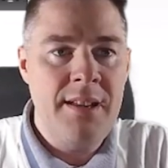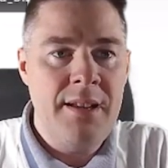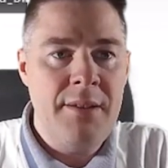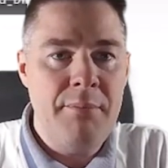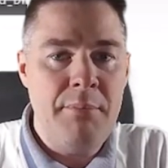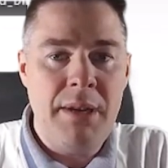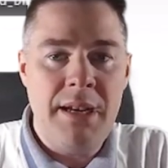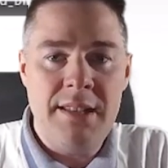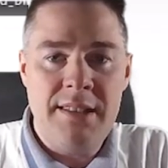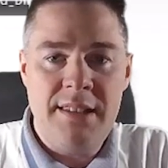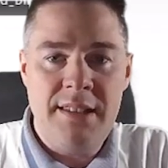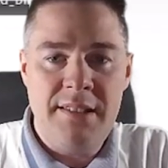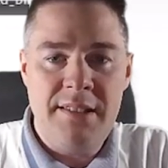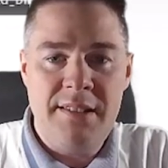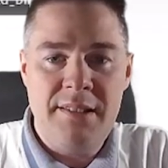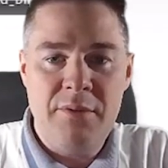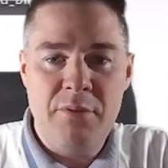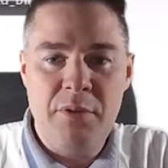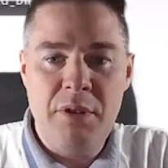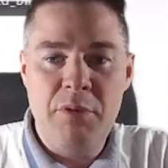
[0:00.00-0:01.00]
But
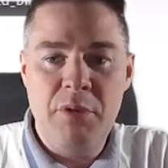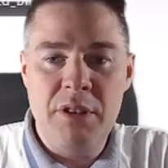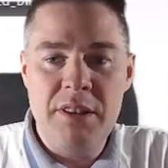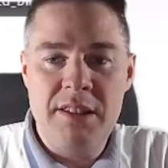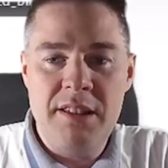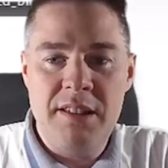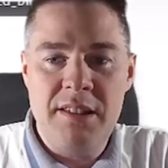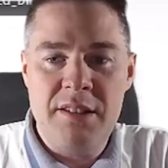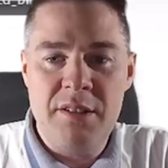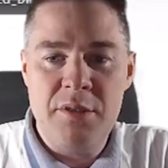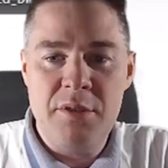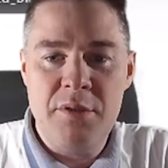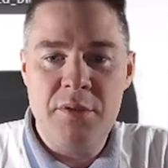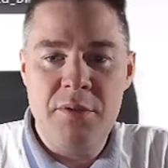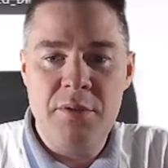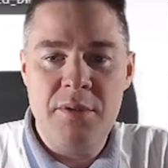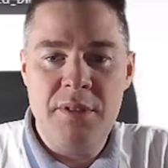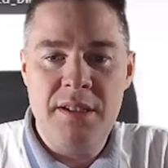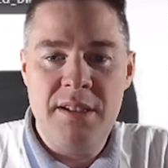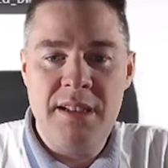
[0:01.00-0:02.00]
we wanted
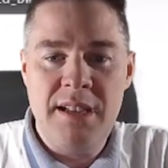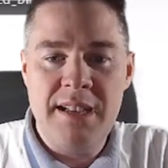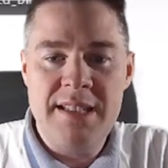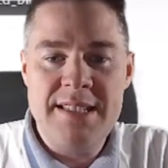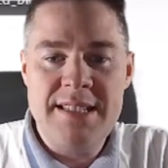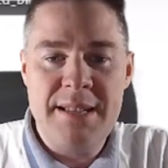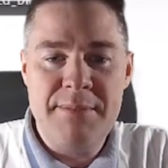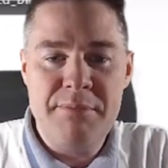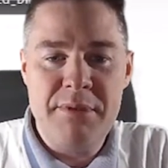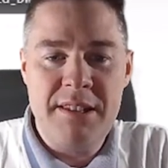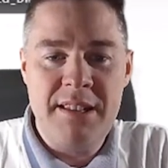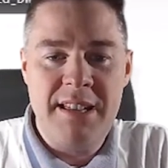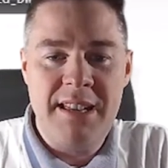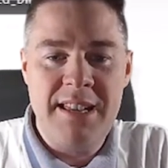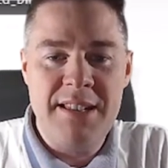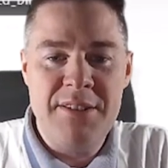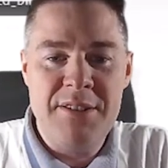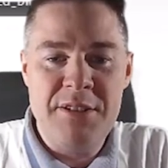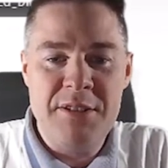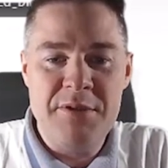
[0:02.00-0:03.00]
to accept the
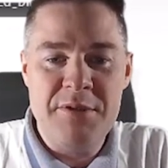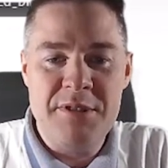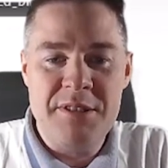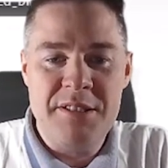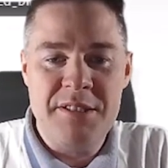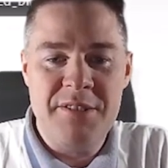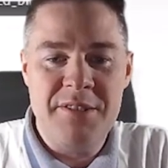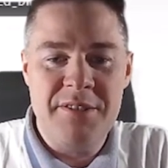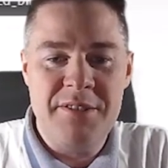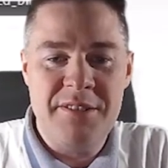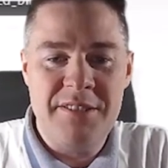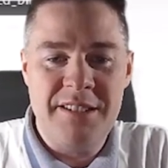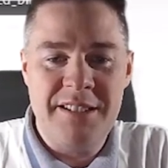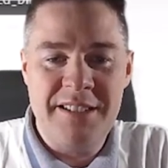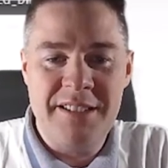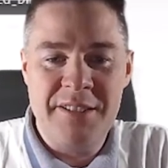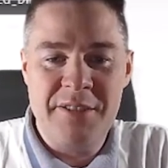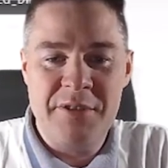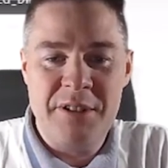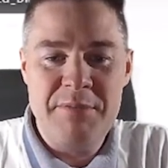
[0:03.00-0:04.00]
end user
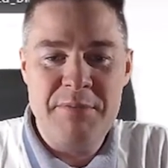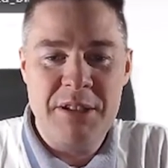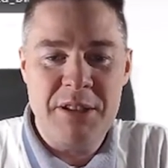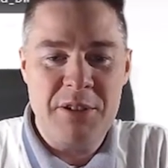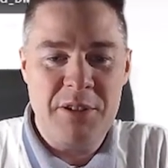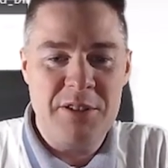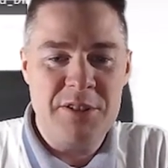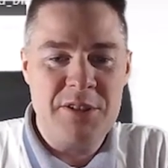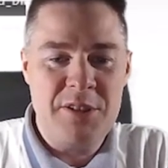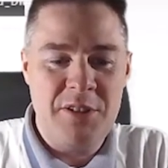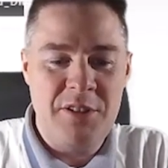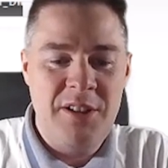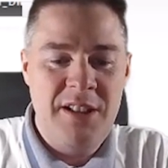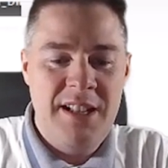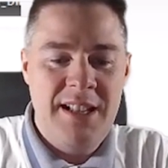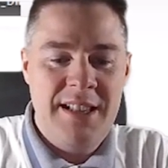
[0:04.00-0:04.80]
agreement also.